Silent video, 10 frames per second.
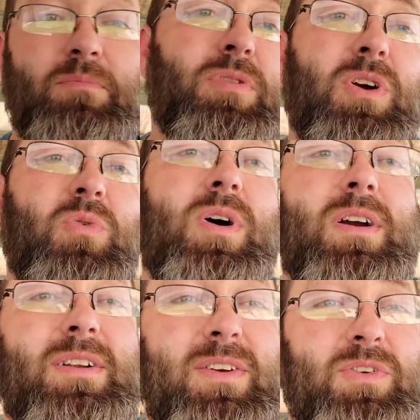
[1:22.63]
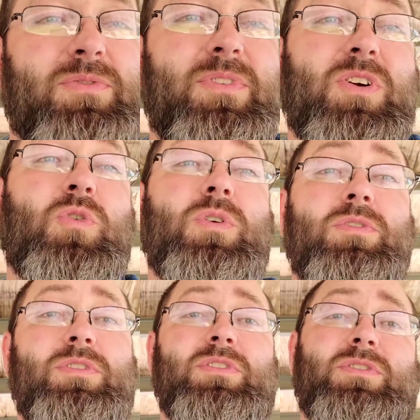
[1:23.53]
plug wire that goes from the
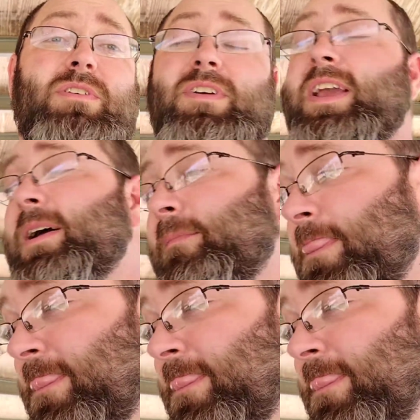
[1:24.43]
coil to the distributor cap